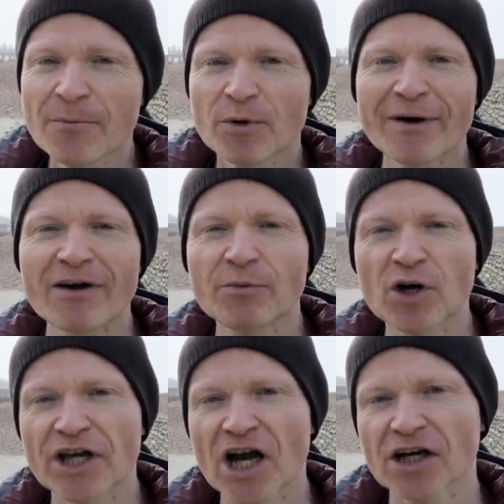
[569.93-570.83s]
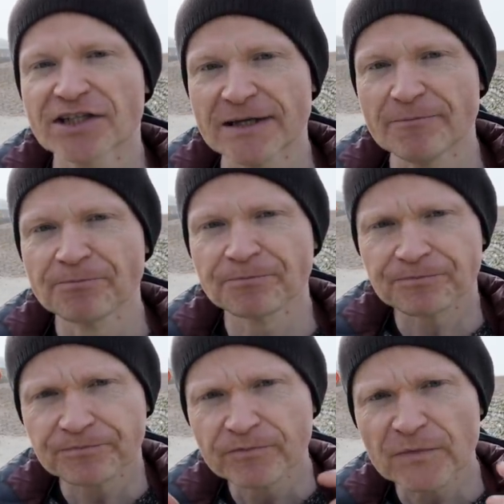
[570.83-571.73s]
but where I'll put a card
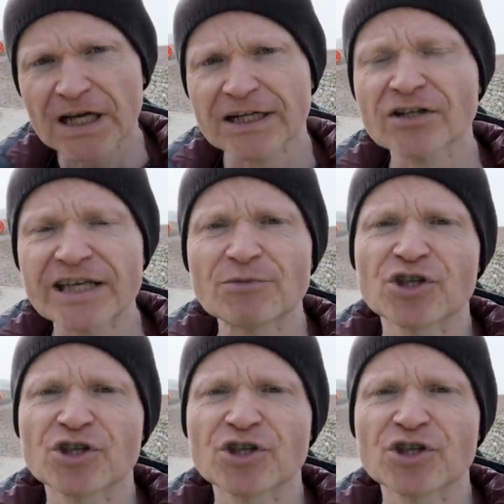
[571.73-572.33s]
in, and I'll keep